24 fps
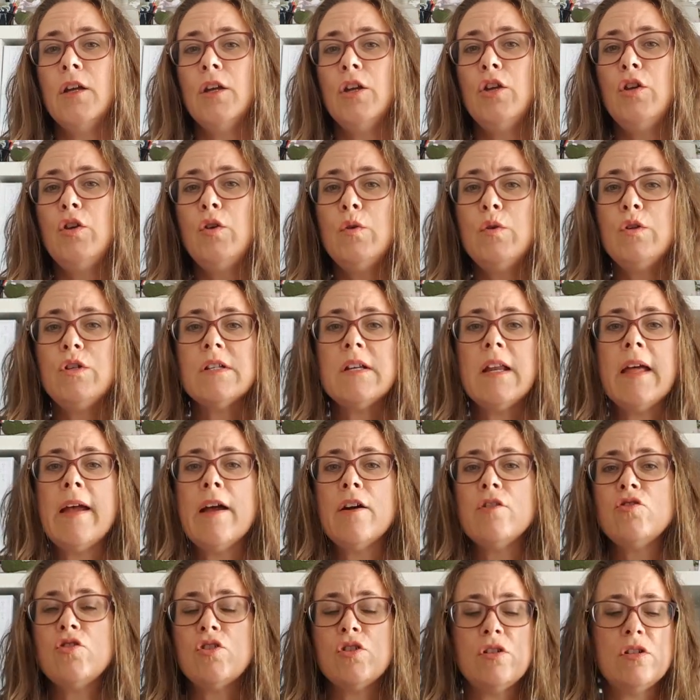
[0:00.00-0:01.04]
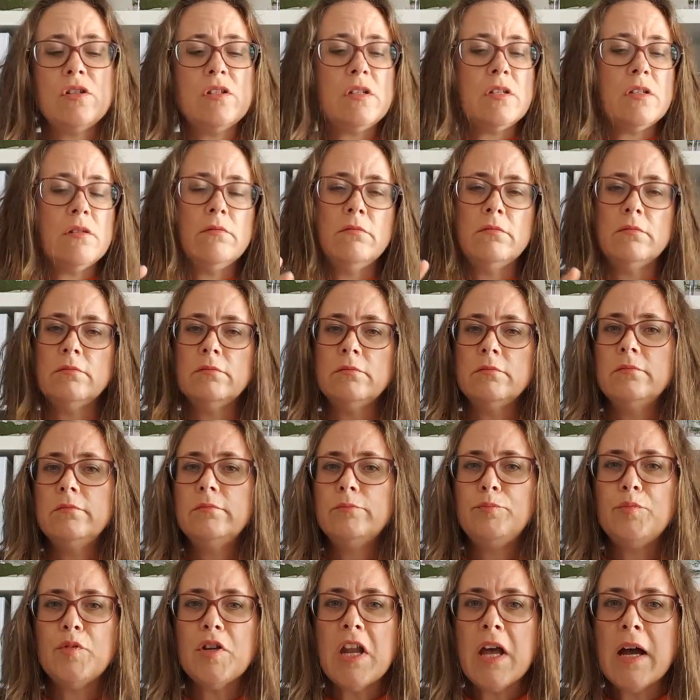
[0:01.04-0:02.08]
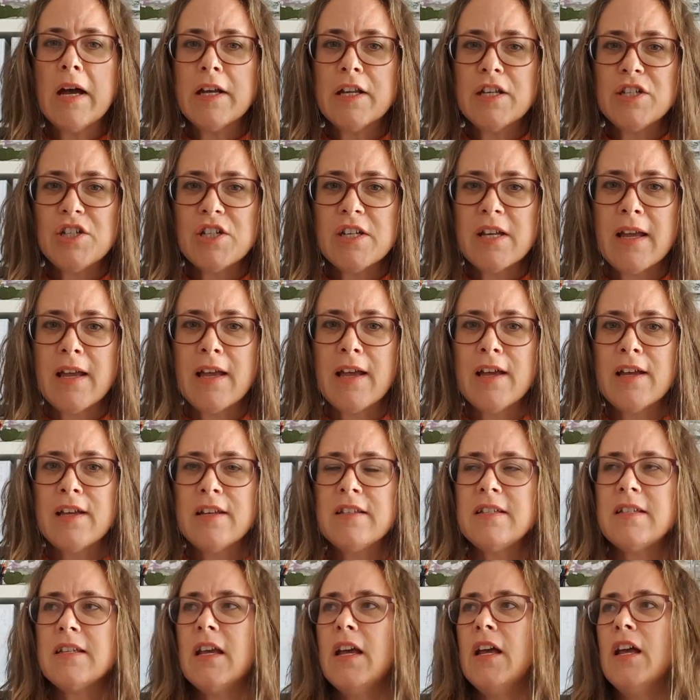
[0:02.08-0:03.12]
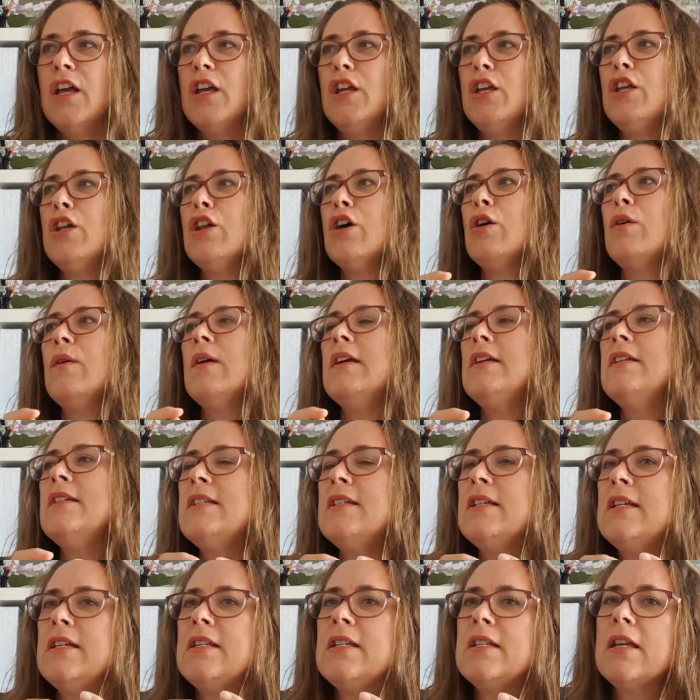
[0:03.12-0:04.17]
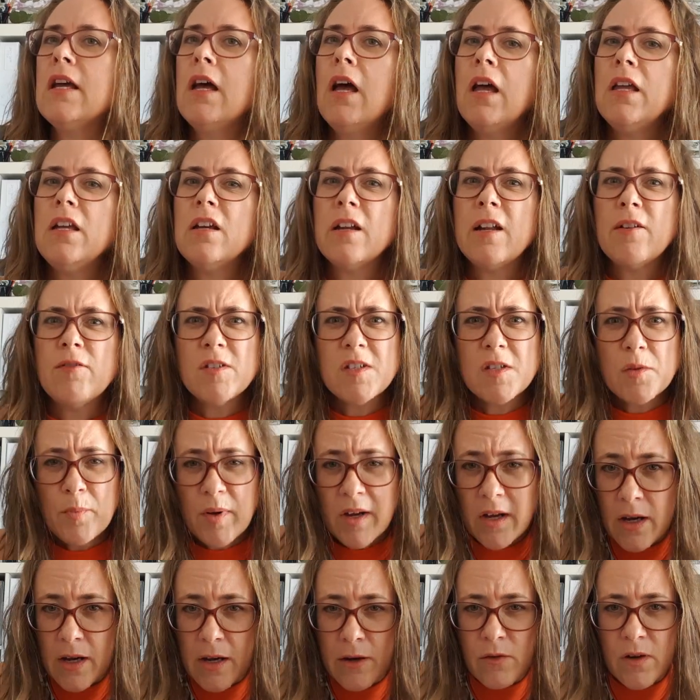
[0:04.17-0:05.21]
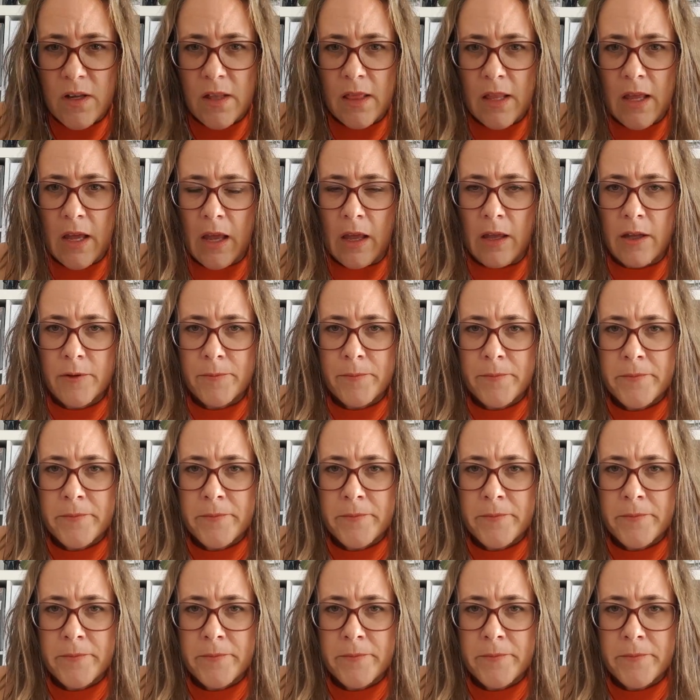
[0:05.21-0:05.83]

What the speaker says: Huge lounges, banana chairs, are you going to have a spa in there?